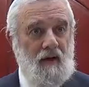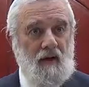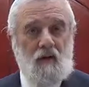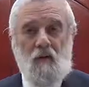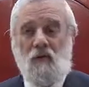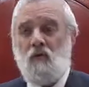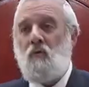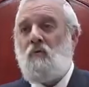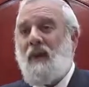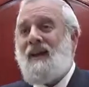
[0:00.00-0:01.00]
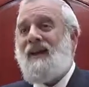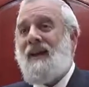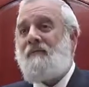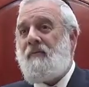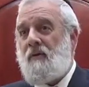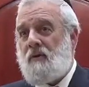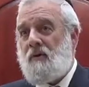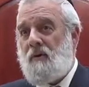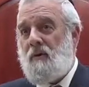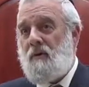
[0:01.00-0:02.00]
In other words, you make an effort.
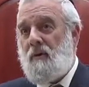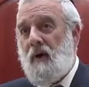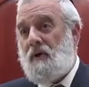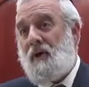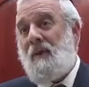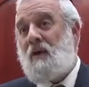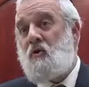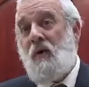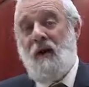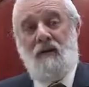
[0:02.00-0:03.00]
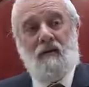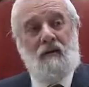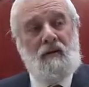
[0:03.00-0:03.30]
Hashem, I tried.